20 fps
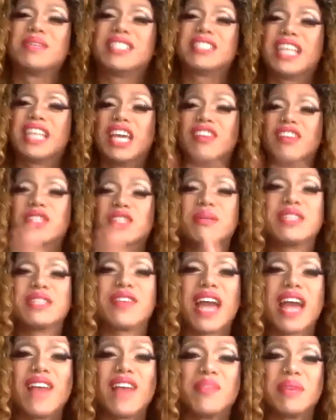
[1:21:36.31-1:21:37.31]
Thank you so much for
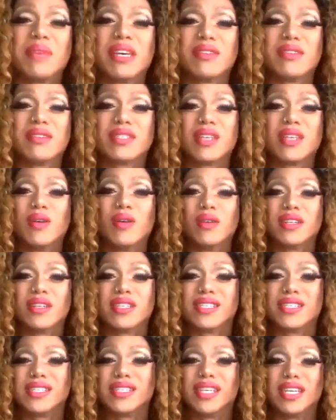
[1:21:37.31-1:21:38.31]
having me. It's so good to
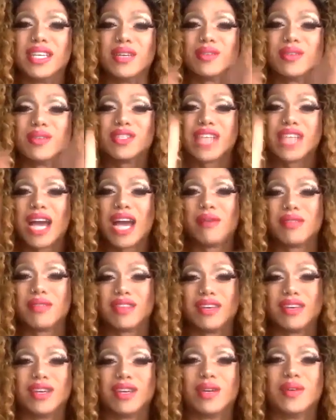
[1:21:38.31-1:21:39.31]
see you and chat with
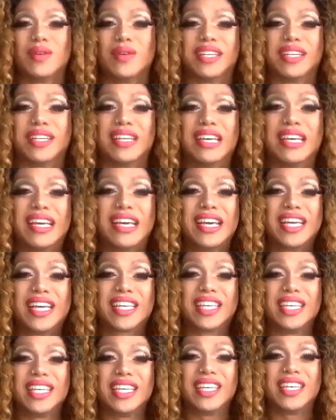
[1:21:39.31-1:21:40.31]
you and
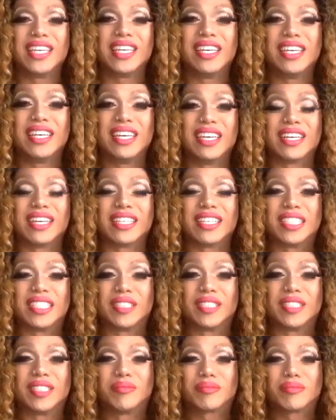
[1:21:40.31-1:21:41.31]
Kiki, and
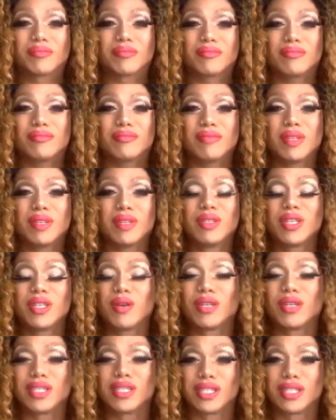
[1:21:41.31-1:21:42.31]
it's so
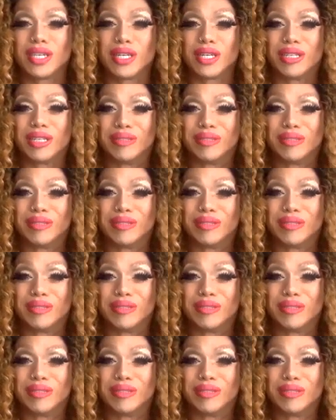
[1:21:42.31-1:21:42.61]
good to see you.